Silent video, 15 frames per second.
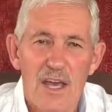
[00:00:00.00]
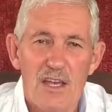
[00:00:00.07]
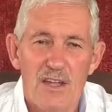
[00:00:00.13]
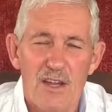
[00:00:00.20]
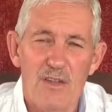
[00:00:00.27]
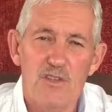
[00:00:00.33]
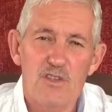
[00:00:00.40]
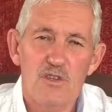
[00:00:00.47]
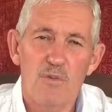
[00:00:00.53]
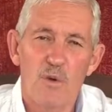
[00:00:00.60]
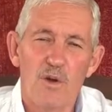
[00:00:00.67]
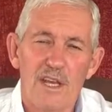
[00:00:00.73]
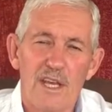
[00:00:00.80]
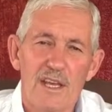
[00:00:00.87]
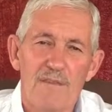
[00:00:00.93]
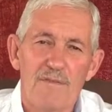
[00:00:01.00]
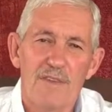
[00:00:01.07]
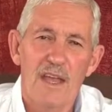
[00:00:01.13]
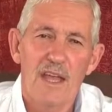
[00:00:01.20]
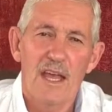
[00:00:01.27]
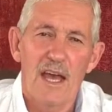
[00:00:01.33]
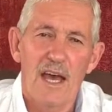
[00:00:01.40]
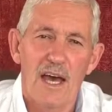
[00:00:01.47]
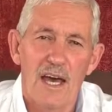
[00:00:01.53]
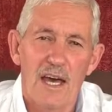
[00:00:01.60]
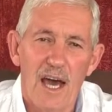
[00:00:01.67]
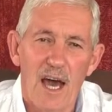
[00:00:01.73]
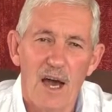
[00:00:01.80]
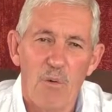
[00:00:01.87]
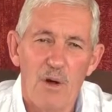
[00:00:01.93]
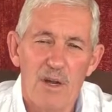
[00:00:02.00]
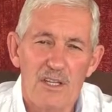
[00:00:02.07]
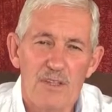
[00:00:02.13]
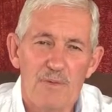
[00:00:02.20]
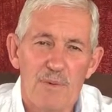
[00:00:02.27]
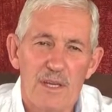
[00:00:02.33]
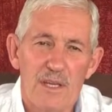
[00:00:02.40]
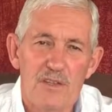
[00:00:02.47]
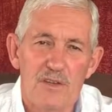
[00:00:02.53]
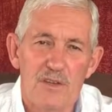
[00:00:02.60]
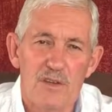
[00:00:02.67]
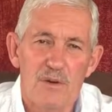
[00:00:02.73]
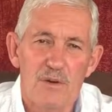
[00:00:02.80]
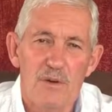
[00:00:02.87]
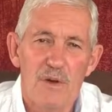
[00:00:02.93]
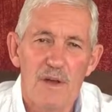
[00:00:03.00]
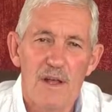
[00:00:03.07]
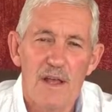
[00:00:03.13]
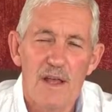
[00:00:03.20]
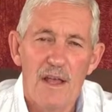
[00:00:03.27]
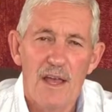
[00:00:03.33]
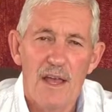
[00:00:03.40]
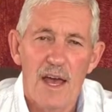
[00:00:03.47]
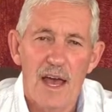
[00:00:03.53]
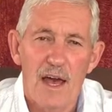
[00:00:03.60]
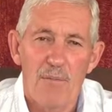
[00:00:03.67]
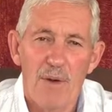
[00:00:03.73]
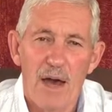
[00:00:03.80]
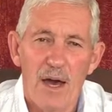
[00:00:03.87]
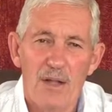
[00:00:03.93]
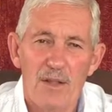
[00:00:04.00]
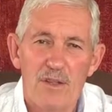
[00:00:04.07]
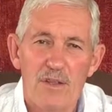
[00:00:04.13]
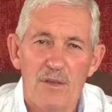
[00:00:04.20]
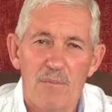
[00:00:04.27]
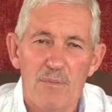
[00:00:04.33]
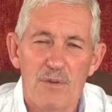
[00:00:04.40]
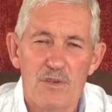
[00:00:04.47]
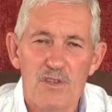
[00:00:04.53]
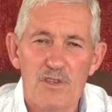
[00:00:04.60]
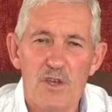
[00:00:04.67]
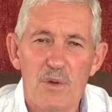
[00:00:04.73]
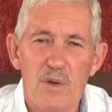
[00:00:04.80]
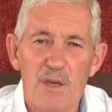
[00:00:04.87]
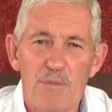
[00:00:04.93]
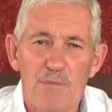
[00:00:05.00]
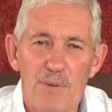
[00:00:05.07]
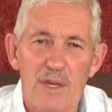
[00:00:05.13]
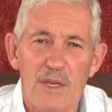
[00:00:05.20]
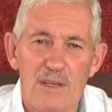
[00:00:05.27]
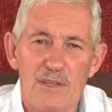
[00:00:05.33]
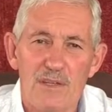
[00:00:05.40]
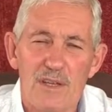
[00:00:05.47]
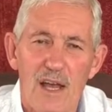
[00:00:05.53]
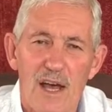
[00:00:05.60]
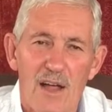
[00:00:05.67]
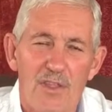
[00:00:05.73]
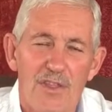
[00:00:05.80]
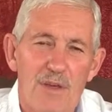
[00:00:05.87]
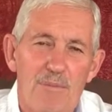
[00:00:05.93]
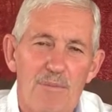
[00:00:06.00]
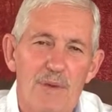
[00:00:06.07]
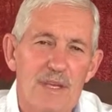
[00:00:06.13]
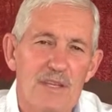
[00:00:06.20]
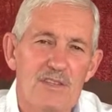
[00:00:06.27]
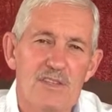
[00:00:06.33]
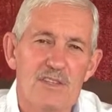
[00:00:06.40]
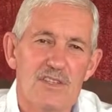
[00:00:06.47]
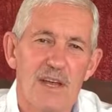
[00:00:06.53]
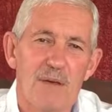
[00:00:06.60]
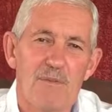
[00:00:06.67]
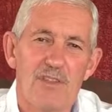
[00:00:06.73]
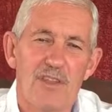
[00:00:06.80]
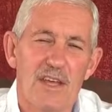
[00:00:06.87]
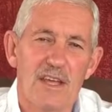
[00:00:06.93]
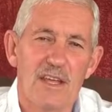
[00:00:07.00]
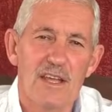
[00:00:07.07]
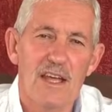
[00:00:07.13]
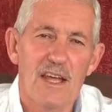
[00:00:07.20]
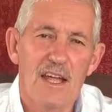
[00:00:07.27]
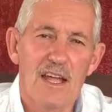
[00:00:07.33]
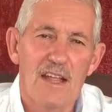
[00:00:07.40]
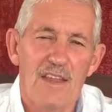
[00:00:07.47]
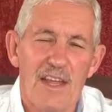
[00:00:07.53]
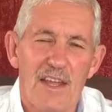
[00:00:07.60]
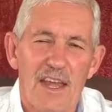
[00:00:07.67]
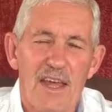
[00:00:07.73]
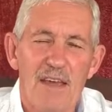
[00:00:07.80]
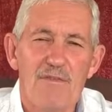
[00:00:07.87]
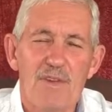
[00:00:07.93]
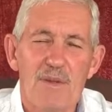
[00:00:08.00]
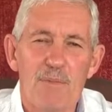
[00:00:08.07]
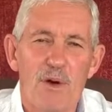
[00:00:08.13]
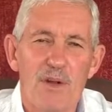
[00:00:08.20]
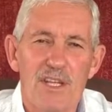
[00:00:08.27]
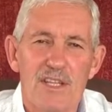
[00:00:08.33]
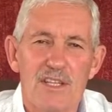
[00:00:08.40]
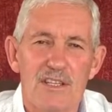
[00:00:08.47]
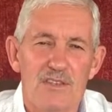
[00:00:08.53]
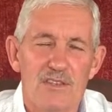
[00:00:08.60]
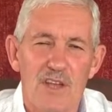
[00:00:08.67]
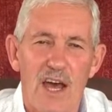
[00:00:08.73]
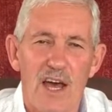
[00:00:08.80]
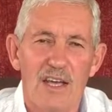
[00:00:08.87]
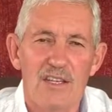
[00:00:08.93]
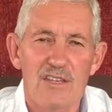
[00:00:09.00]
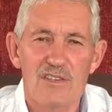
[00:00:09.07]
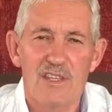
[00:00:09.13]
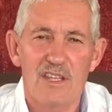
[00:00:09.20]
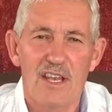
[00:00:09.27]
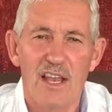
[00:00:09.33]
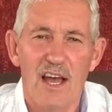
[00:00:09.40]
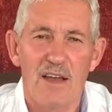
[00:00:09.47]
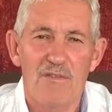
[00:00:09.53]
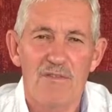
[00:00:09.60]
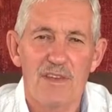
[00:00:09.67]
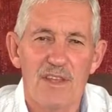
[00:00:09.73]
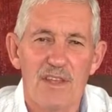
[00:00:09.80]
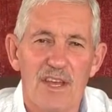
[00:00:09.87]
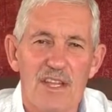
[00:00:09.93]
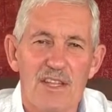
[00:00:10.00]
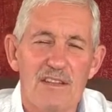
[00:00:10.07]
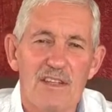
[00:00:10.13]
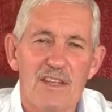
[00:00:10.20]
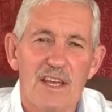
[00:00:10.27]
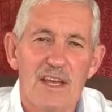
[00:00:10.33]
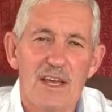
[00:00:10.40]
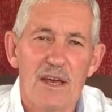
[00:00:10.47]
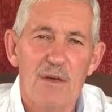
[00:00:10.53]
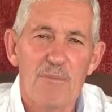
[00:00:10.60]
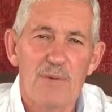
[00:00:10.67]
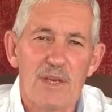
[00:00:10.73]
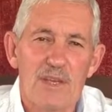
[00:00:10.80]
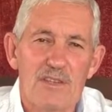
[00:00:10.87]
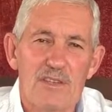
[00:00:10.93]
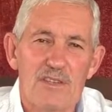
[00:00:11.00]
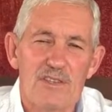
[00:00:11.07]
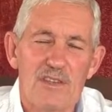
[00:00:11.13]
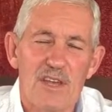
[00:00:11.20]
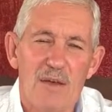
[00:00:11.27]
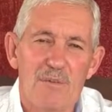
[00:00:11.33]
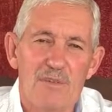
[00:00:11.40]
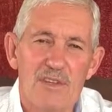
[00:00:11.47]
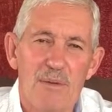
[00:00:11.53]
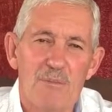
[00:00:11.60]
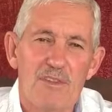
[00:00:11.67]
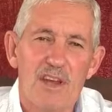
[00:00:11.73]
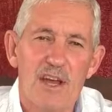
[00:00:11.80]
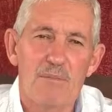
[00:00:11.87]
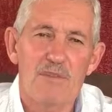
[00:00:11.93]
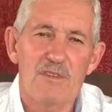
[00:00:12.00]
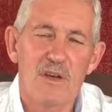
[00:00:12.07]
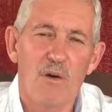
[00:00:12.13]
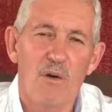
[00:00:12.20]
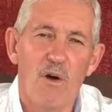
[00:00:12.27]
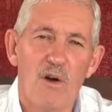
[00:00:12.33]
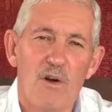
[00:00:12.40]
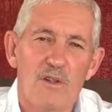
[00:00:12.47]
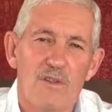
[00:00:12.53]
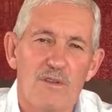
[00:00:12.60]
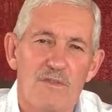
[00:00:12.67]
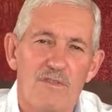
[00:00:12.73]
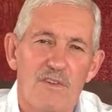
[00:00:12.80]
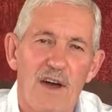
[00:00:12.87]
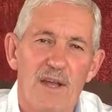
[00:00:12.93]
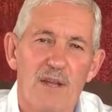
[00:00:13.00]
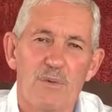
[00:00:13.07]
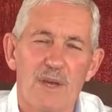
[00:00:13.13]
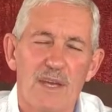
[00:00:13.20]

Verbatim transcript: You know, this morning uh, I want to speak to you about pursuing peace. I think peace is something that everybody desires in life, and yet peace is sometimes so hard to find.